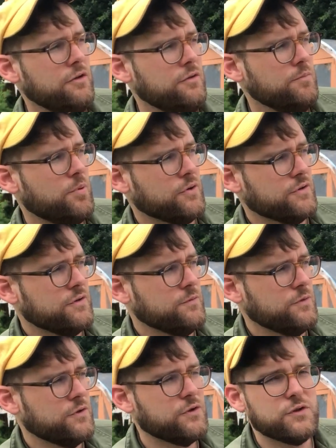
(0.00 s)
new
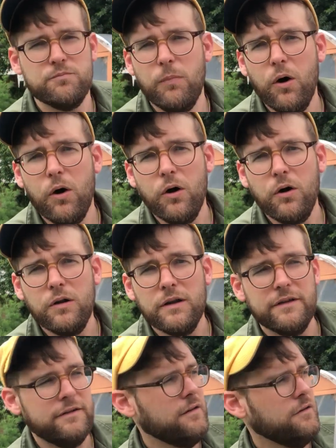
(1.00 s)
person was small
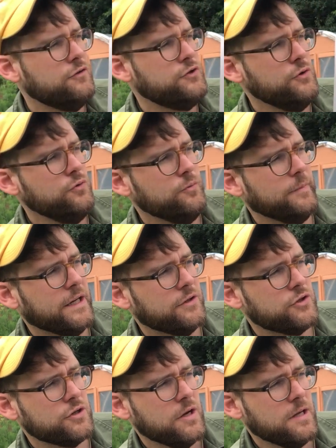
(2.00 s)
and didn't do
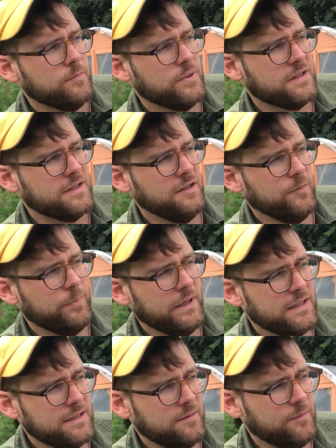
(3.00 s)
much, but still
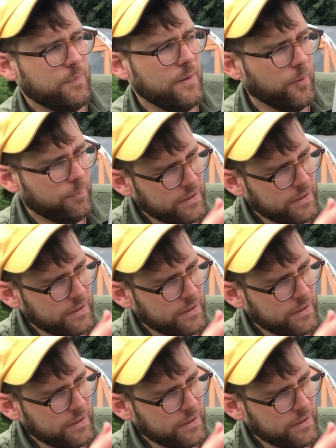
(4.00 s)
picked people